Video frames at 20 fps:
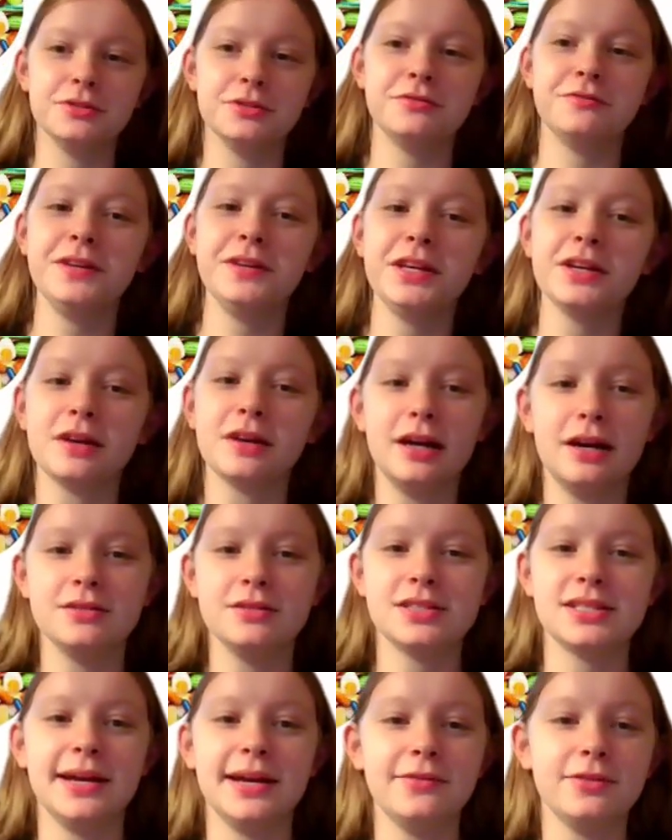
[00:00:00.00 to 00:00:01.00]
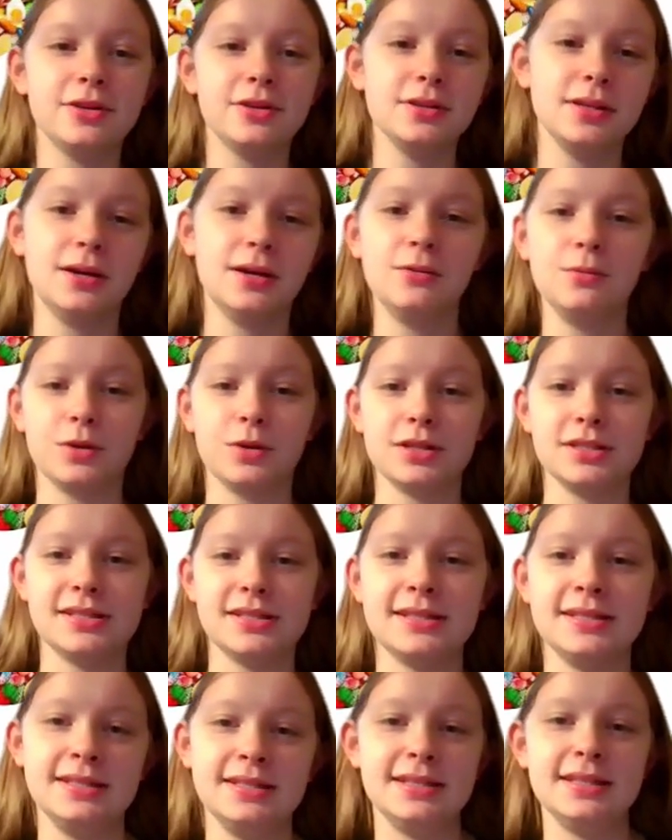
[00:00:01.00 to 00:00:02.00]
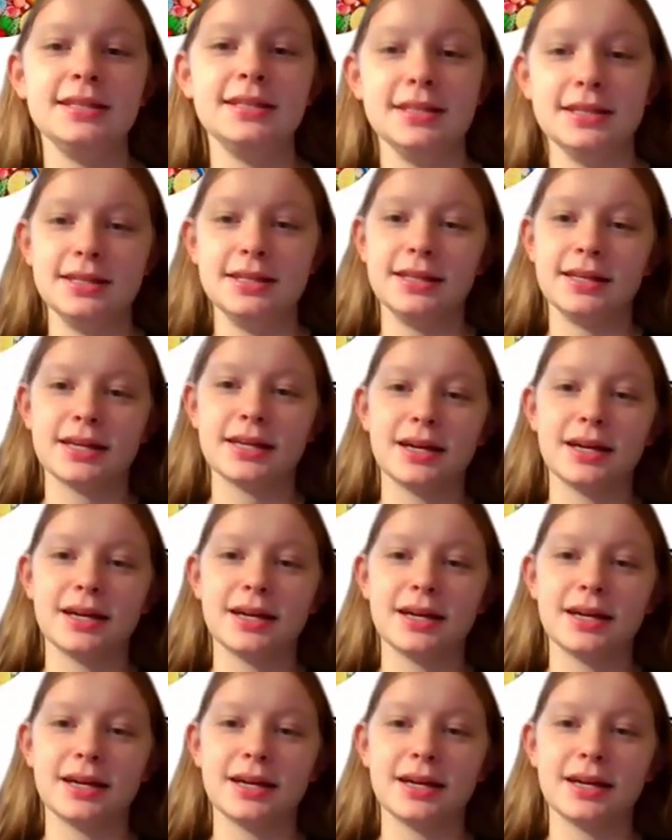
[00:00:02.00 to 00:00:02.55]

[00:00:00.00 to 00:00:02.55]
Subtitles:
figure out several loan words in D&E that